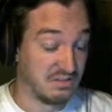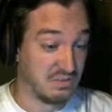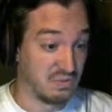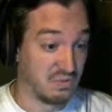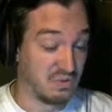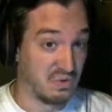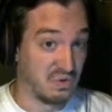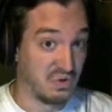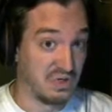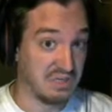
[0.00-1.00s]

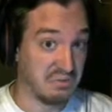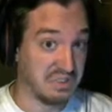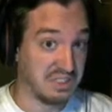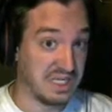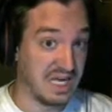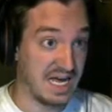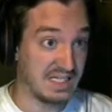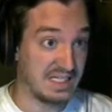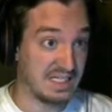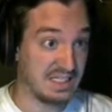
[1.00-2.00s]
What was
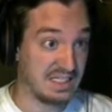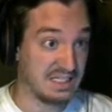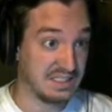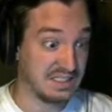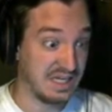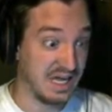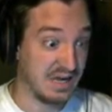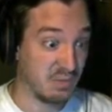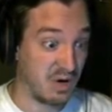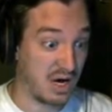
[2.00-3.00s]
that? And
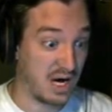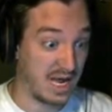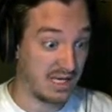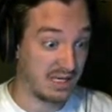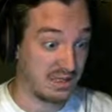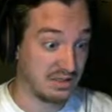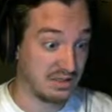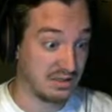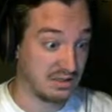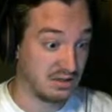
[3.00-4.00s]
why?
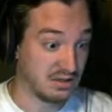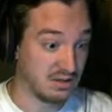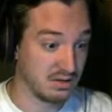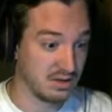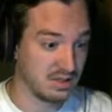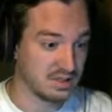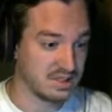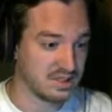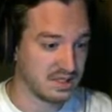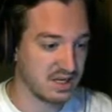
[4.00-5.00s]
Phew, it's
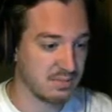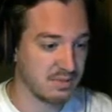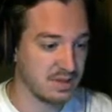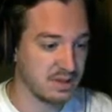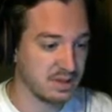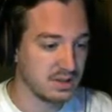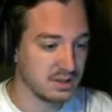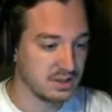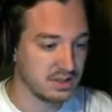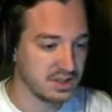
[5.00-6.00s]
easing up.
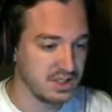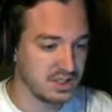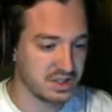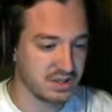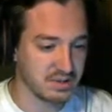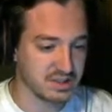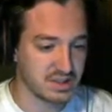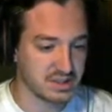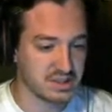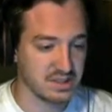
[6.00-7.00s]
Sheesh, I'm
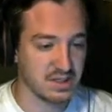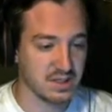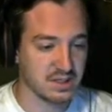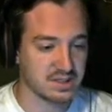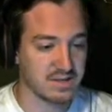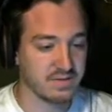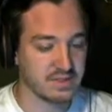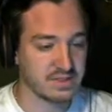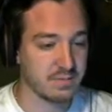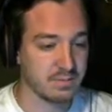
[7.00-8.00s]
exhausted. I guess I haven't
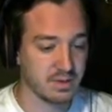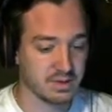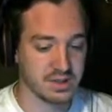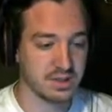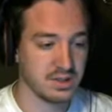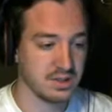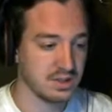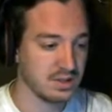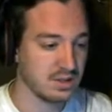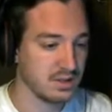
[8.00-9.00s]
slept much.
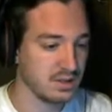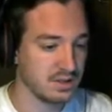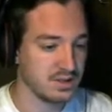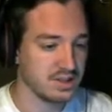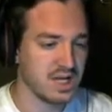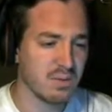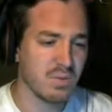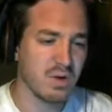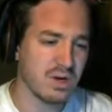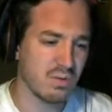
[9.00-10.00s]
Gee, I
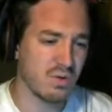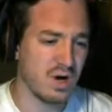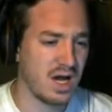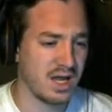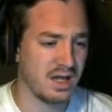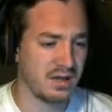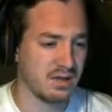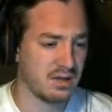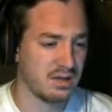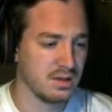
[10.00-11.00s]
wonder why.
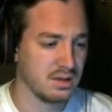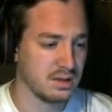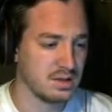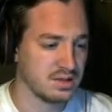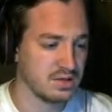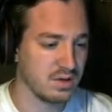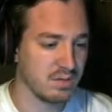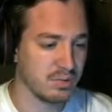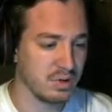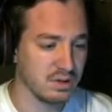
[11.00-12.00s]
So he
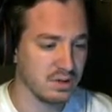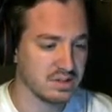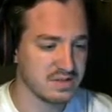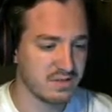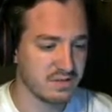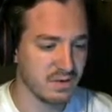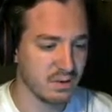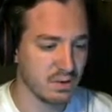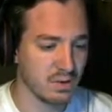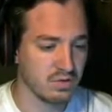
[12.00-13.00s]
burnt this
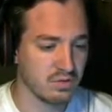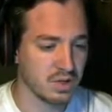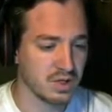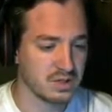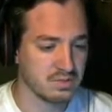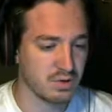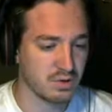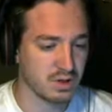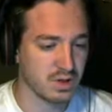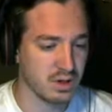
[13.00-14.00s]
photo to mend his
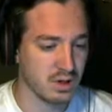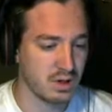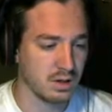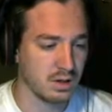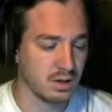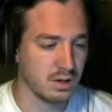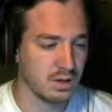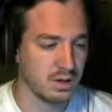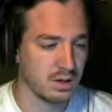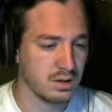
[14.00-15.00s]
broken heart.
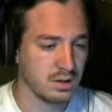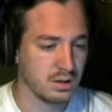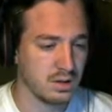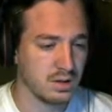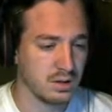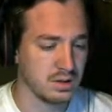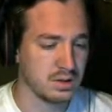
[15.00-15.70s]
Huh.